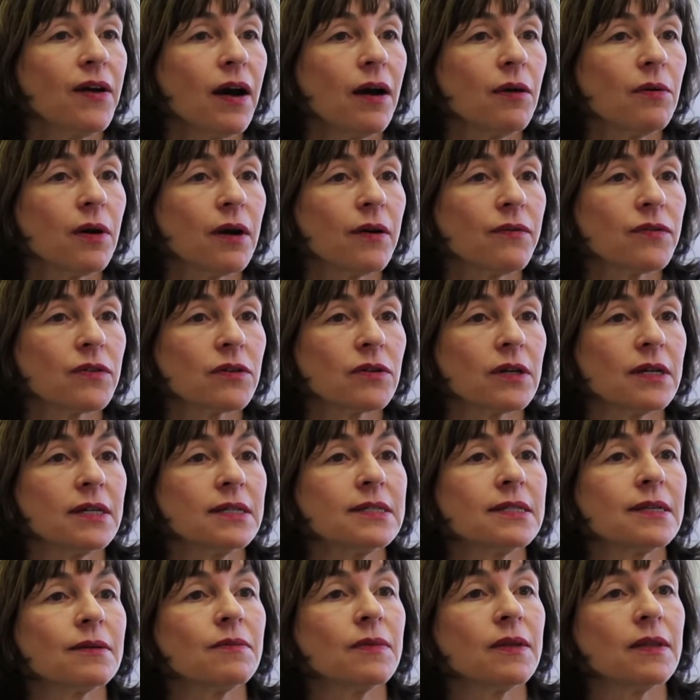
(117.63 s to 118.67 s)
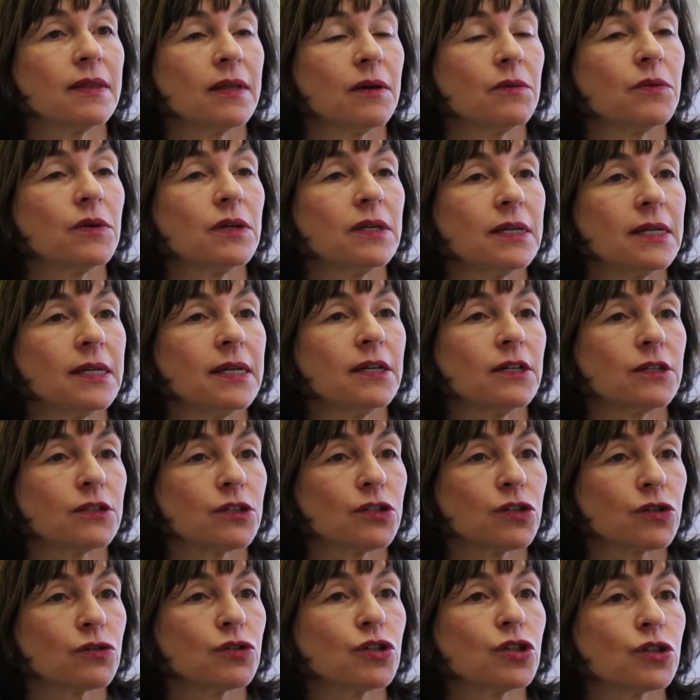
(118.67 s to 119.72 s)
however, it's something that would need a
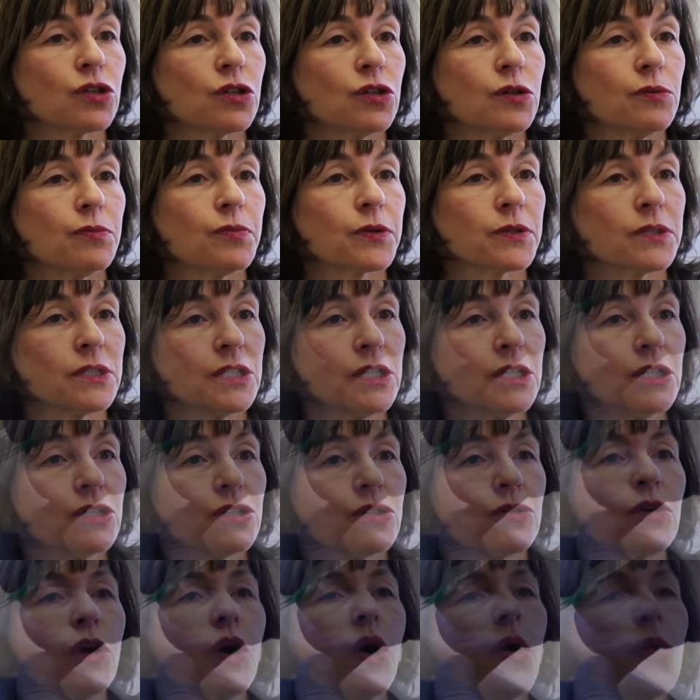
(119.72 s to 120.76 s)
surgical procedure,